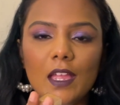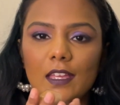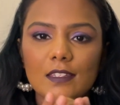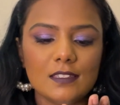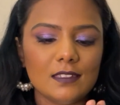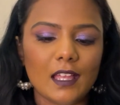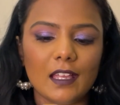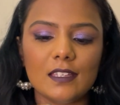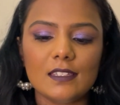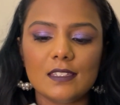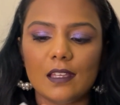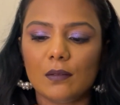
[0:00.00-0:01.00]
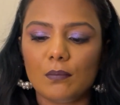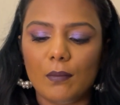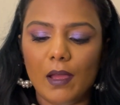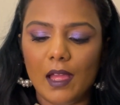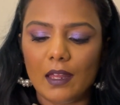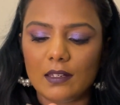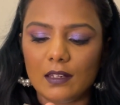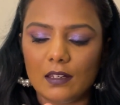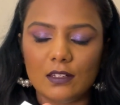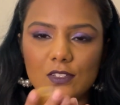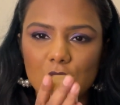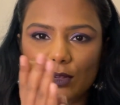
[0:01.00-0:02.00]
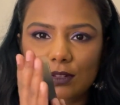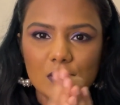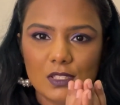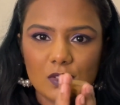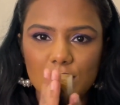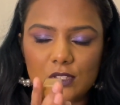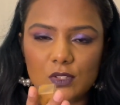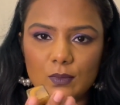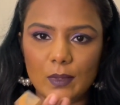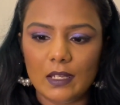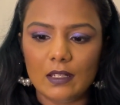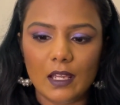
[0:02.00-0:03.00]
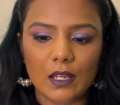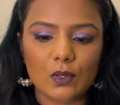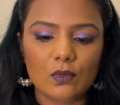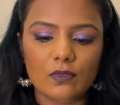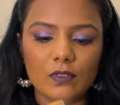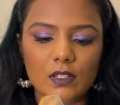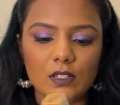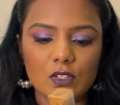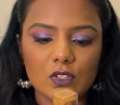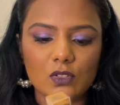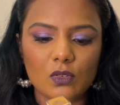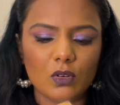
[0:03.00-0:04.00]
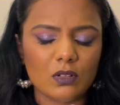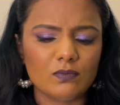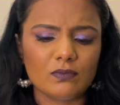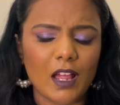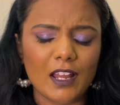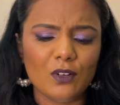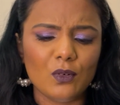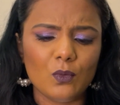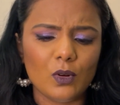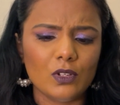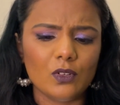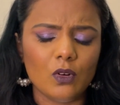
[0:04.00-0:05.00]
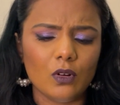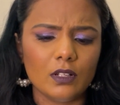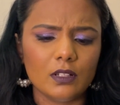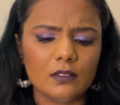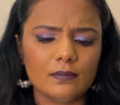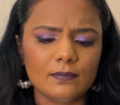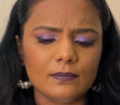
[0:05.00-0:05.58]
It's nice and matte, and it's got this suede kind of finish, or I don't know what you call it.